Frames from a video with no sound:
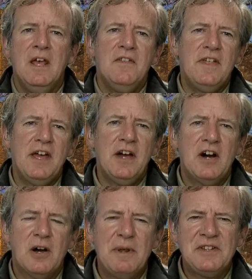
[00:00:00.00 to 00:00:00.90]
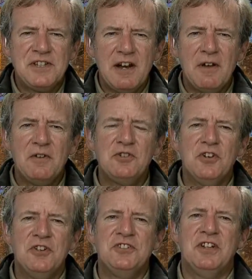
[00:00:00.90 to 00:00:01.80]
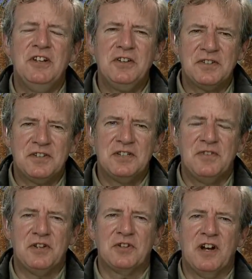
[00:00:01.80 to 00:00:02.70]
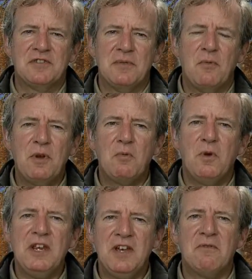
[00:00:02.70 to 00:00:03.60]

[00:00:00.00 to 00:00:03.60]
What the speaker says: They are. I mean, it's their own choice to look at these photographs. I mean, we have...